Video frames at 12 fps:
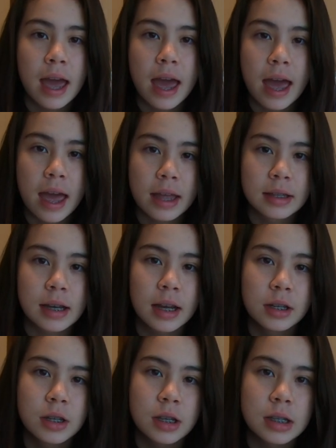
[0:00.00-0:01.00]
and
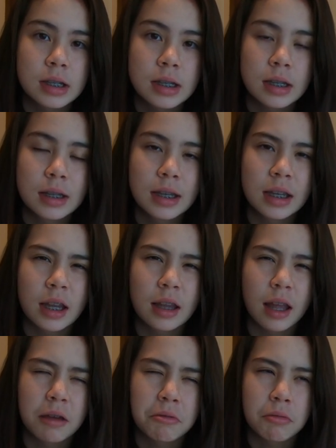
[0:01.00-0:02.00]
I just needed
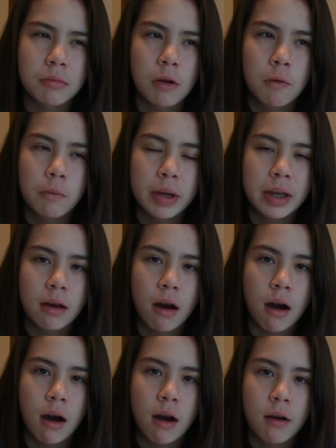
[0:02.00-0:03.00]
like a week
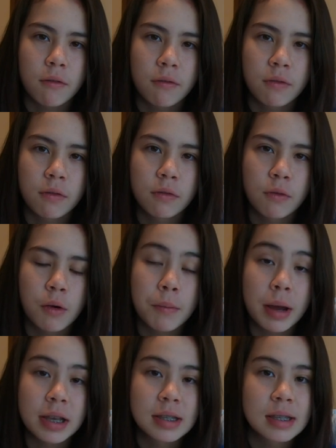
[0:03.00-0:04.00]
off for
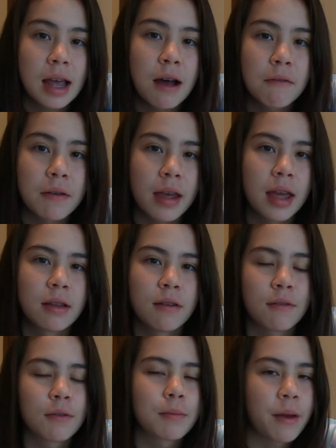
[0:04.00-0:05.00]
myself
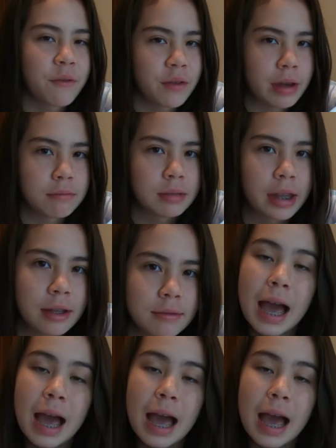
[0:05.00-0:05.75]
and for my family.